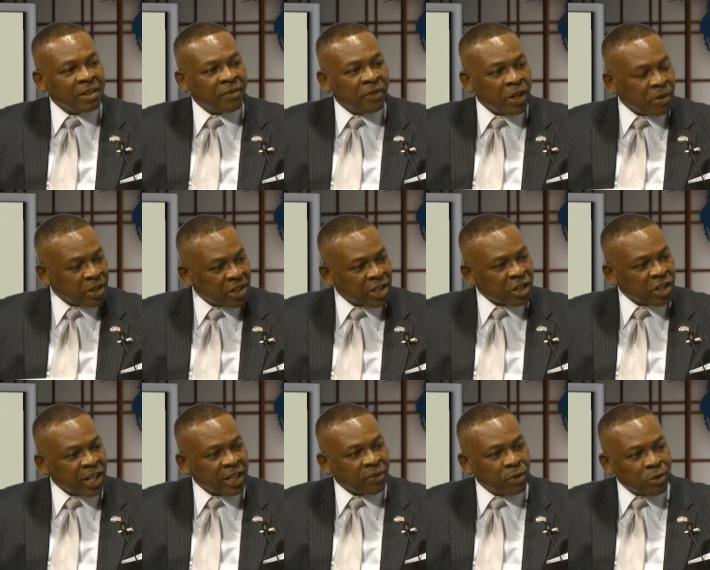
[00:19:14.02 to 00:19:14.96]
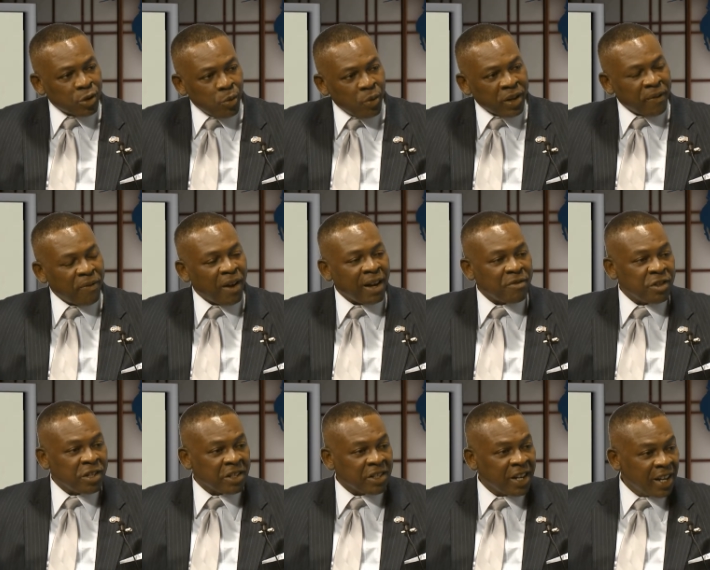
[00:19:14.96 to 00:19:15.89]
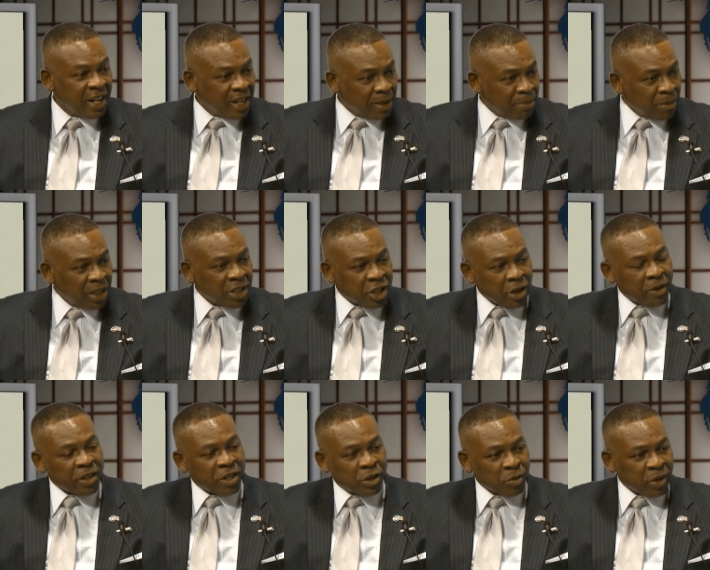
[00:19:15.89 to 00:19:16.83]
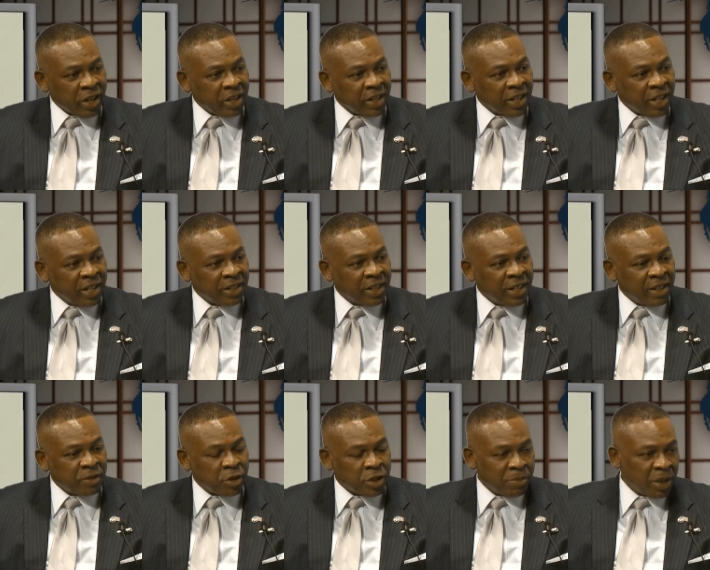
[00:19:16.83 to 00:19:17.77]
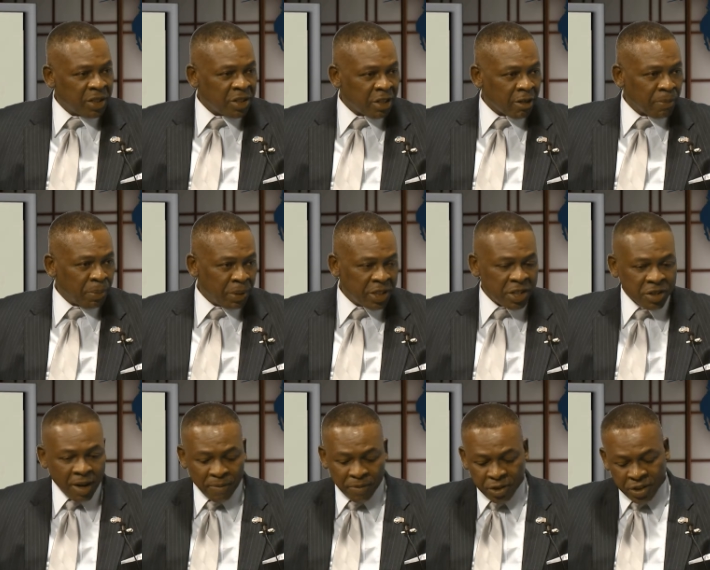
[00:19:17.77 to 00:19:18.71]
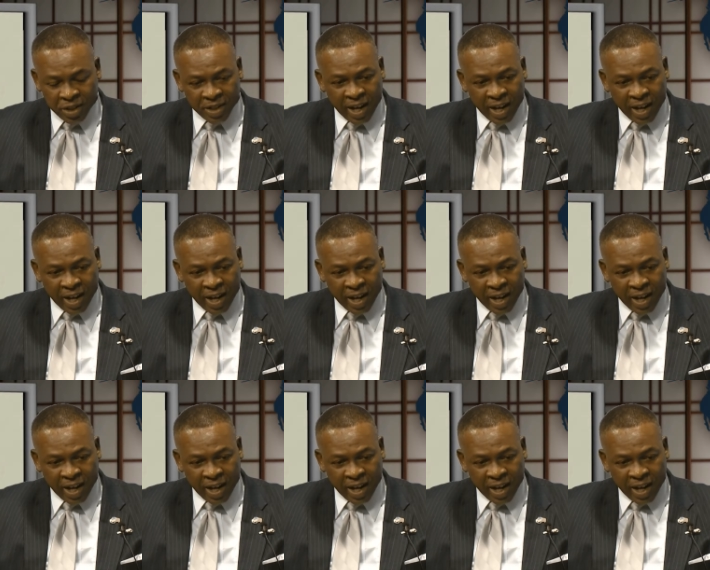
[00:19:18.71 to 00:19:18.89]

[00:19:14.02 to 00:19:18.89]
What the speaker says: very successful 25-year military career, and I was a military police officer.